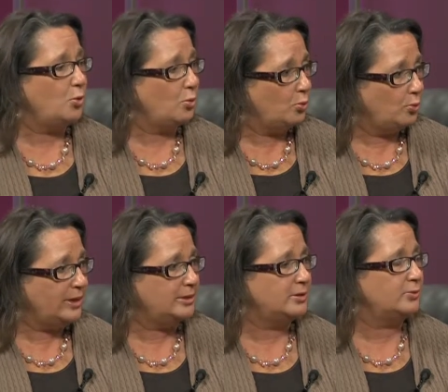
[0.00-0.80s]

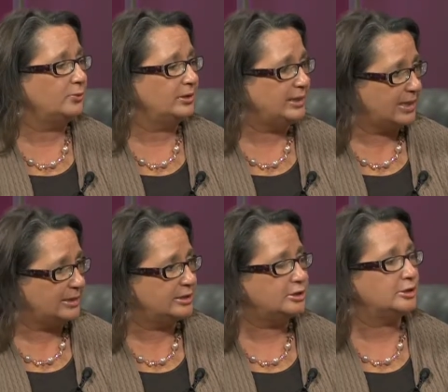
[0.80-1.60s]
we don't really
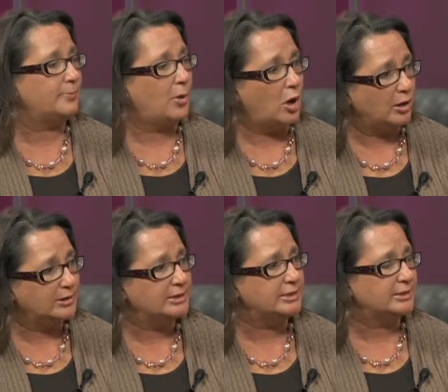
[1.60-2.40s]
get into the
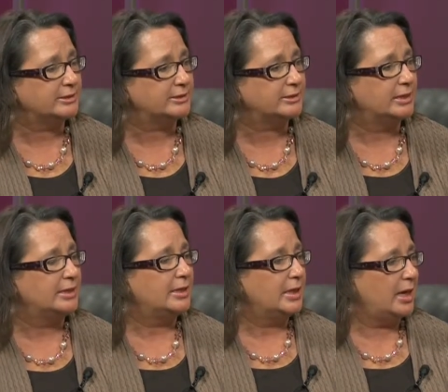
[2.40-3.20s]
politics
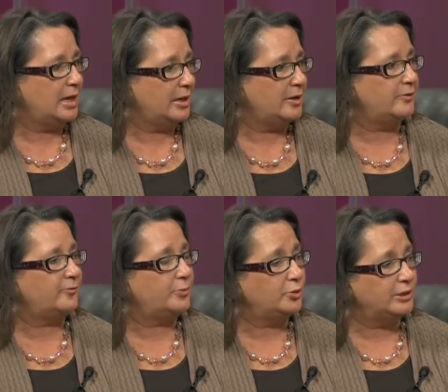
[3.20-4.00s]

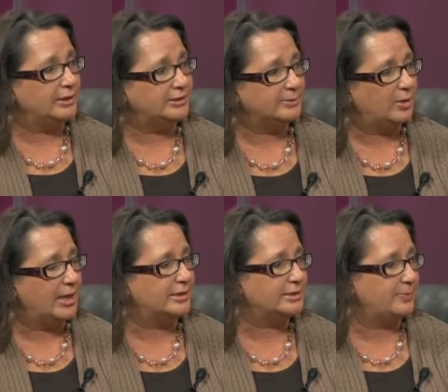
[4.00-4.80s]
of putting this
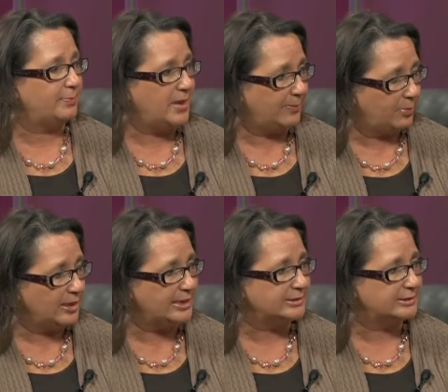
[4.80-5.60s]
plan into
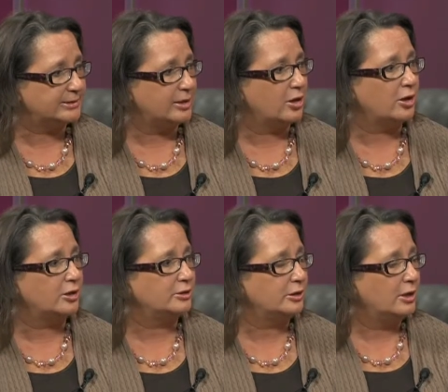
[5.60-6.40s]
place.
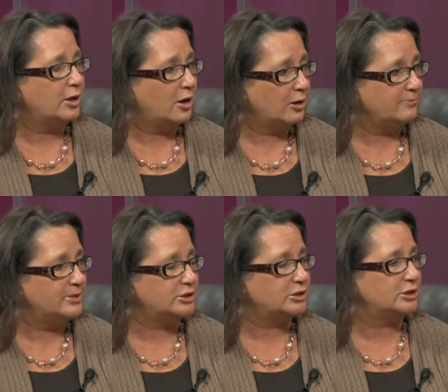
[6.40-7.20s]
Our our
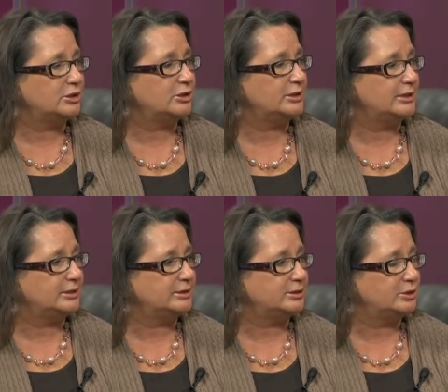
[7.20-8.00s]
mission
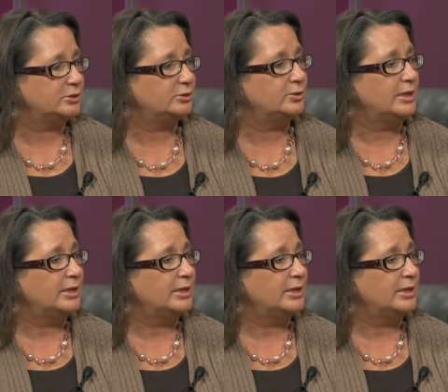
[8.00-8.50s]
is to